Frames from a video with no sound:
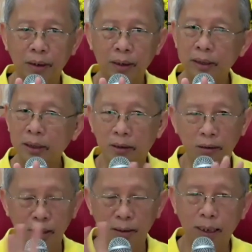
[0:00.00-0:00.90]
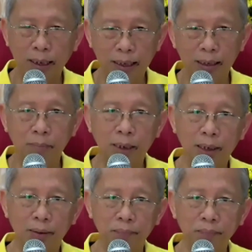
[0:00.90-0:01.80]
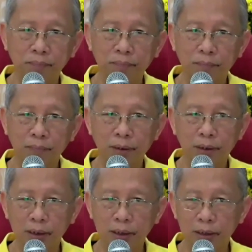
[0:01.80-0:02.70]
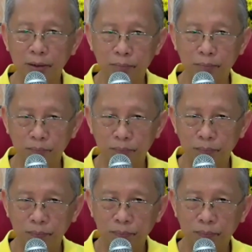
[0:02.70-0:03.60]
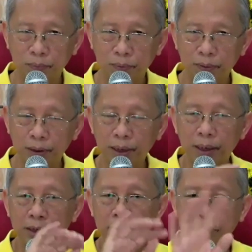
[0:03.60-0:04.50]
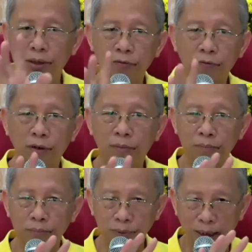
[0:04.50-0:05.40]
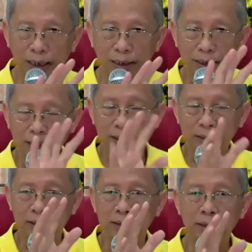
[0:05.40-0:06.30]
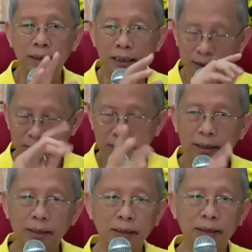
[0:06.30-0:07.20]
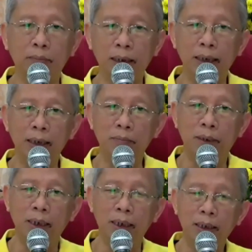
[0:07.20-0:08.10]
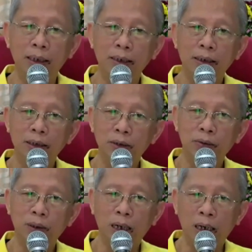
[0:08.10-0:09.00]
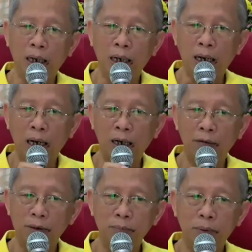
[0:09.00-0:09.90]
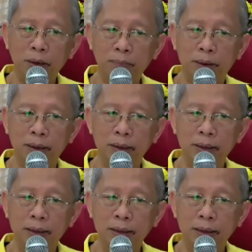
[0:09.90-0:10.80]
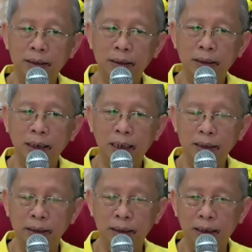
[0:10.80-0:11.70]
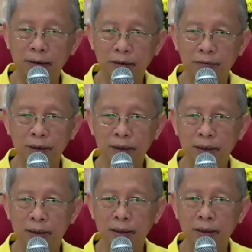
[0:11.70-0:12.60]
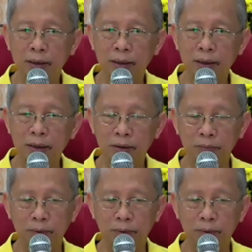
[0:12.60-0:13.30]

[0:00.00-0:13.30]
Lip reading: It's not the mundane mind. It's the creation from that nature that creates the mundane mind. So our purpose as a cultivator is to